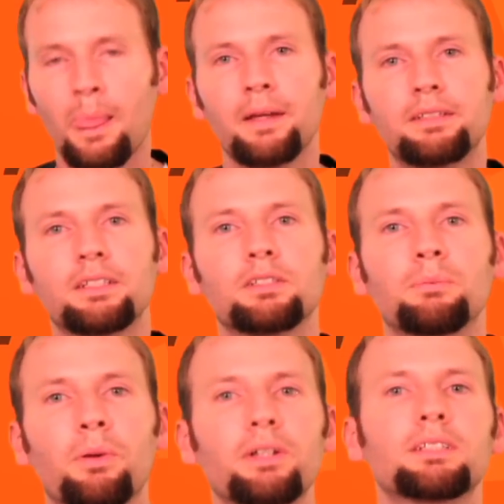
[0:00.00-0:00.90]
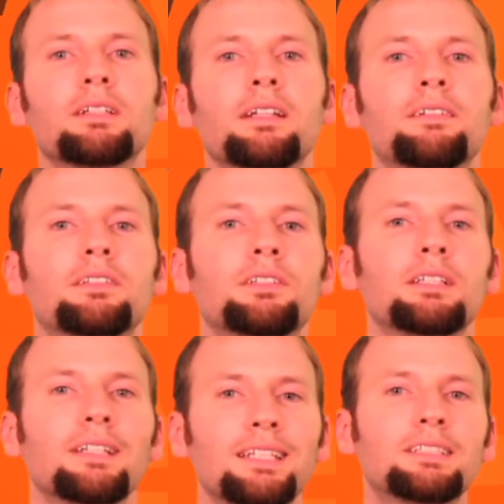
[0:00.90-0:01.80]
It's just a portion of list.
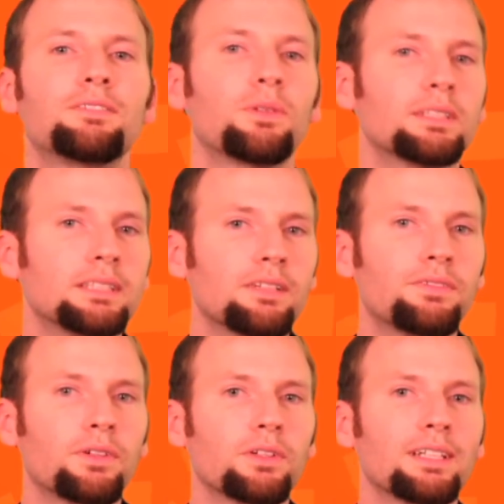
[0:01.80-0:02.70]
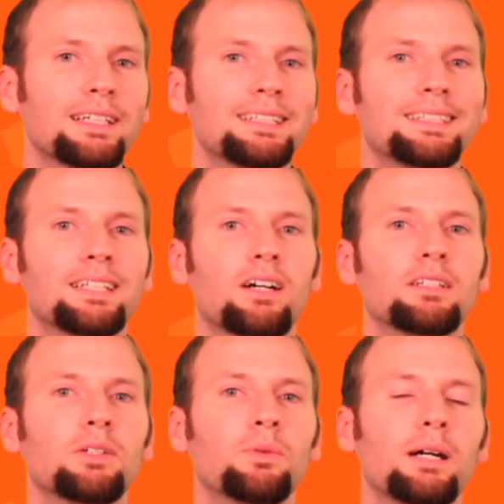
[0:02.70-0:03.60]
List. If you want to see the full list, get
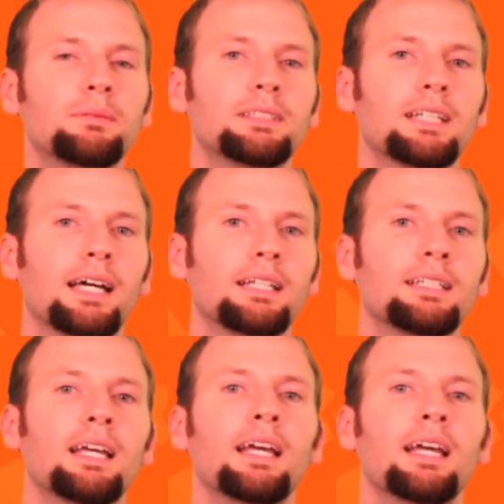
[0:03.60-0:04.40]
onto the website.